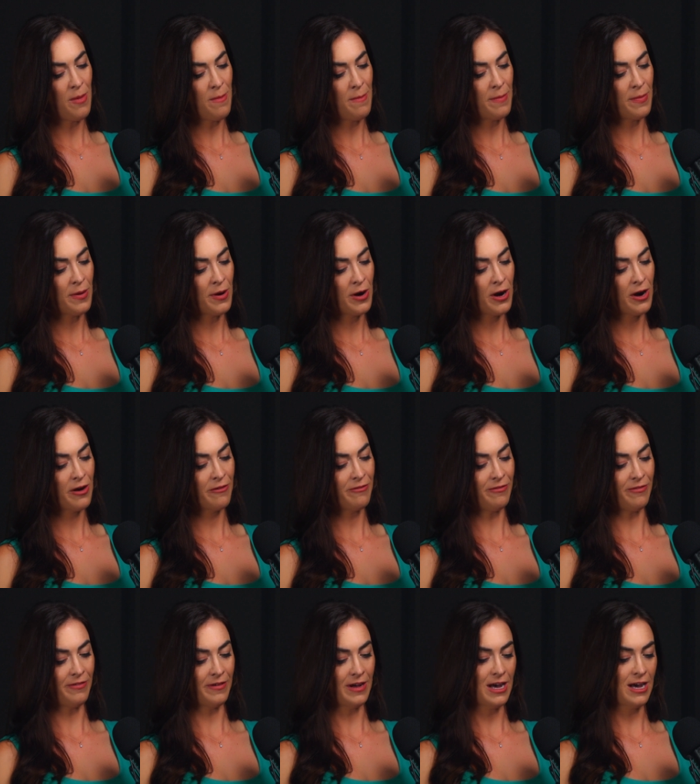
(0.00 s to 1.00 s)
Number
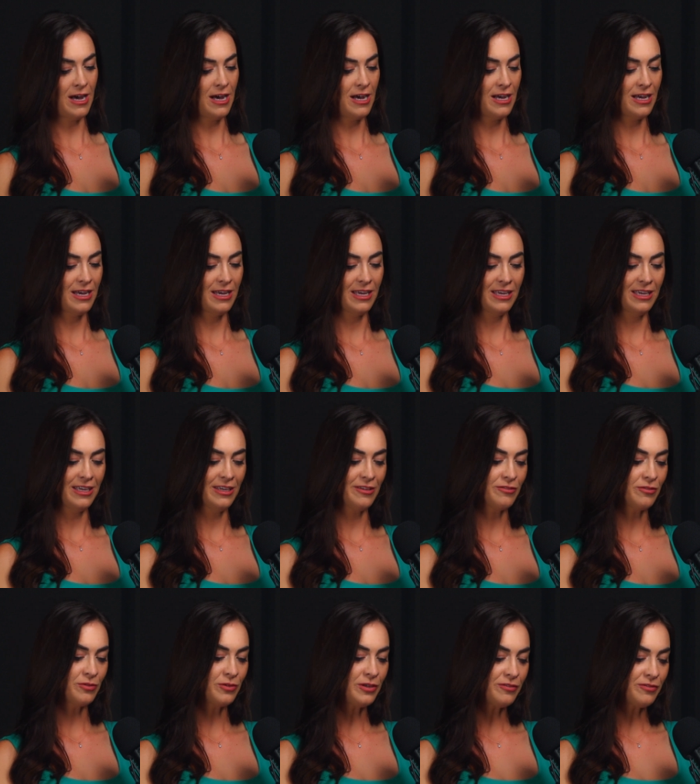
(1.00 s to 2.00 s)
five.
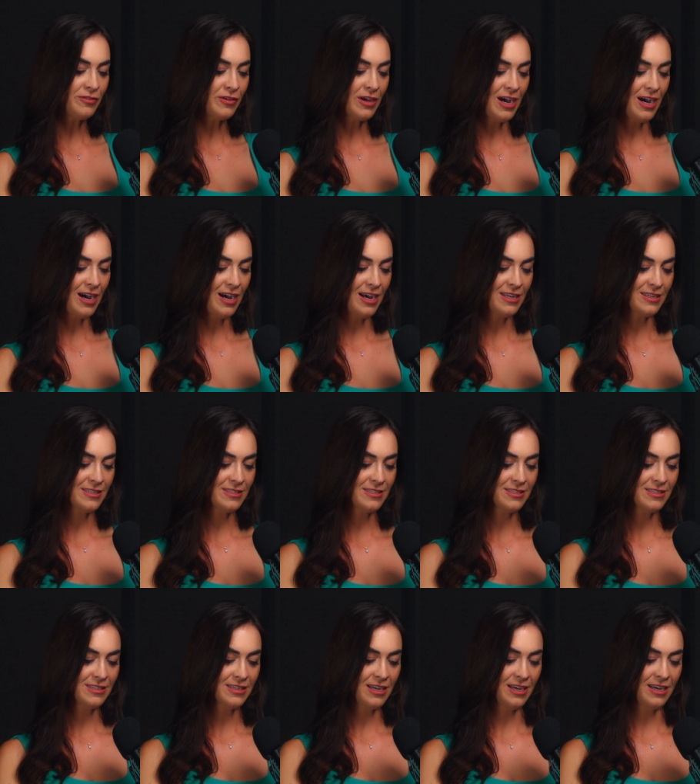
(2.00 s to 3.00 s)
Okay. We've
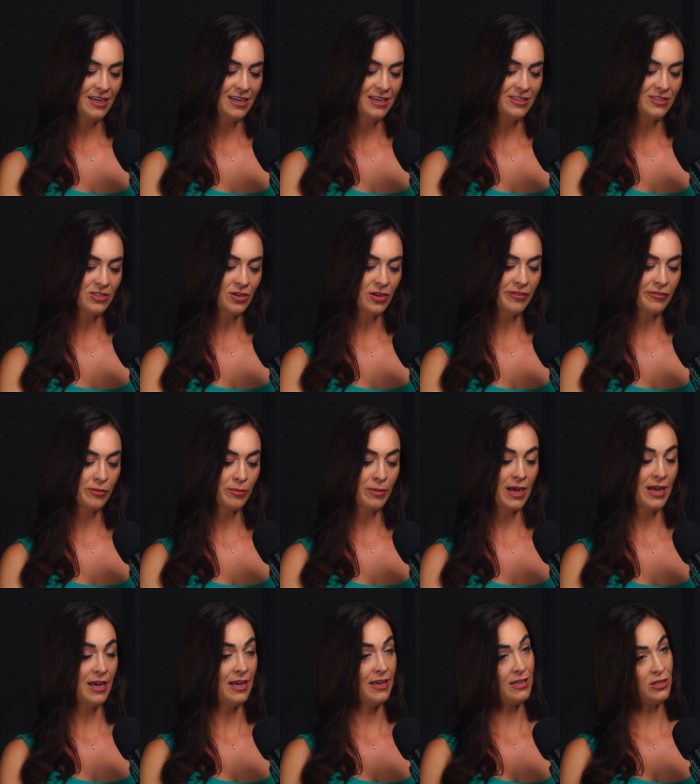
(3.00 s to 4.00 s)
got uh, don't ever
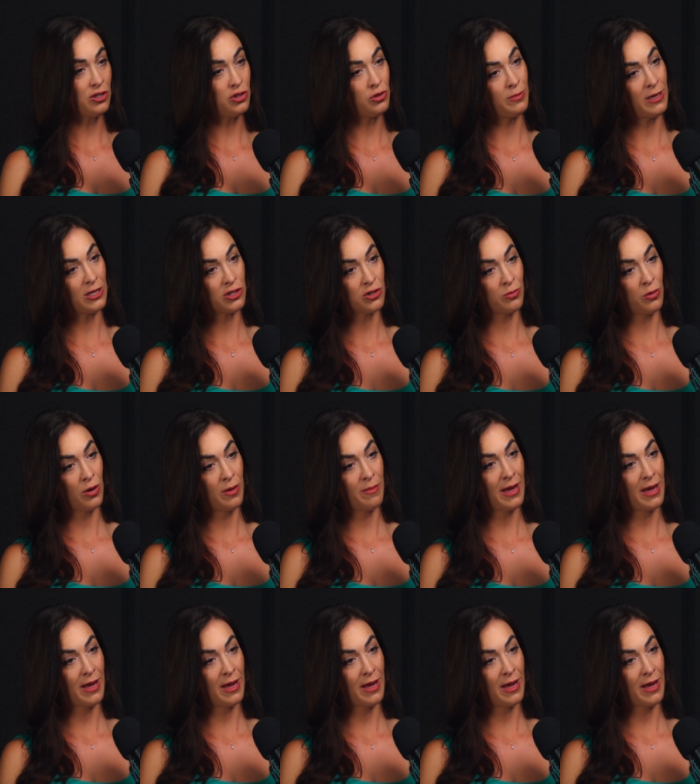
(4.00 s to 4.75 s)
buy a two bedroom, one